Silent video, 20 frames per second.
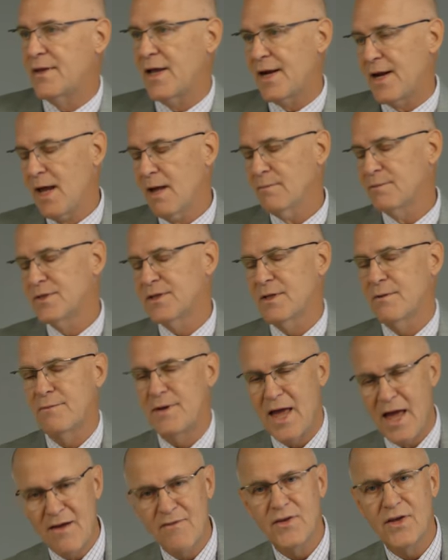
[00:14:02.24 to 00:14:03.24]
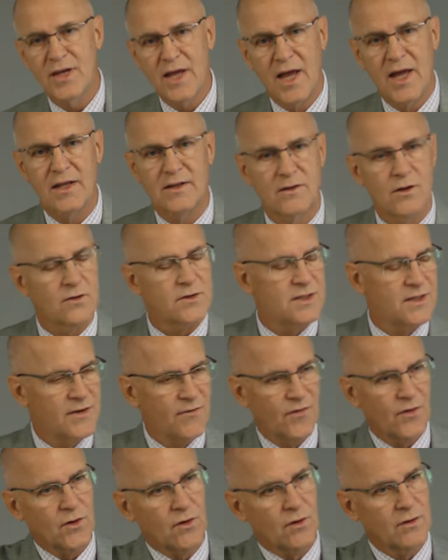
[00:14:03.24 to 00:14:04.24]
that helps them navigate those
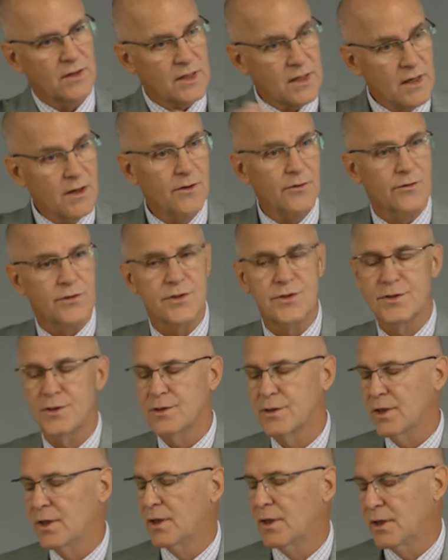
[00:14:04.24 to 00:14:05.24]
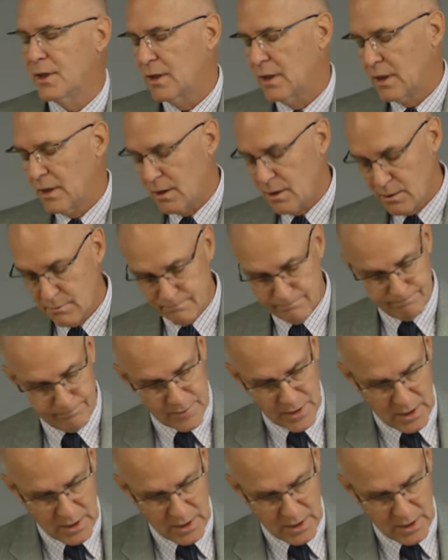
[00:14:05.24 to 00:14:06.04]
difficult years um,